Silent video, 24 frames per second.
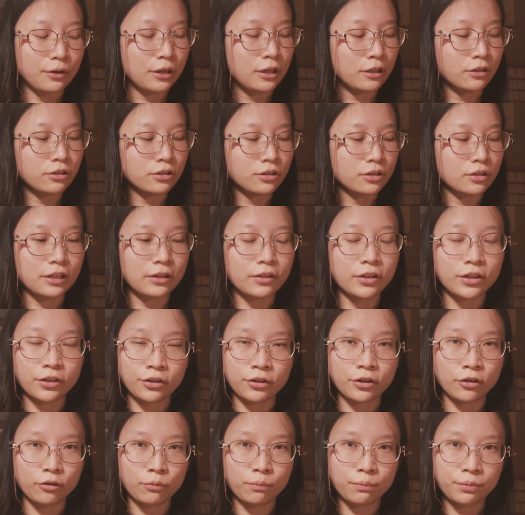in the
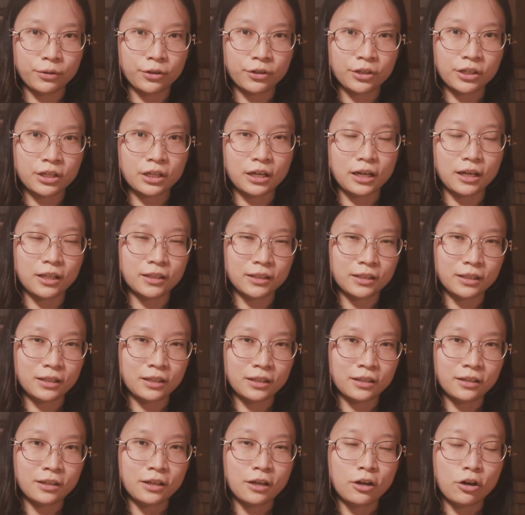notebook on
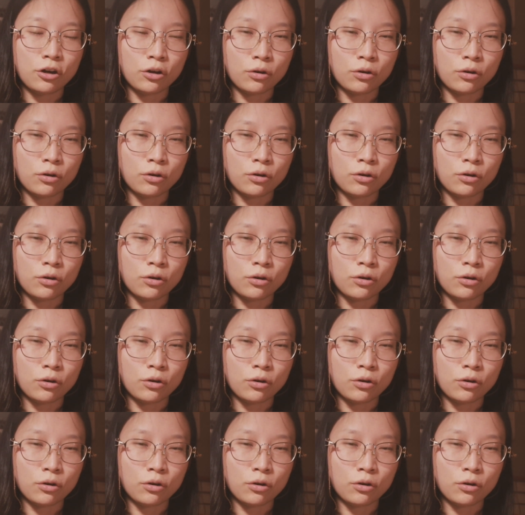the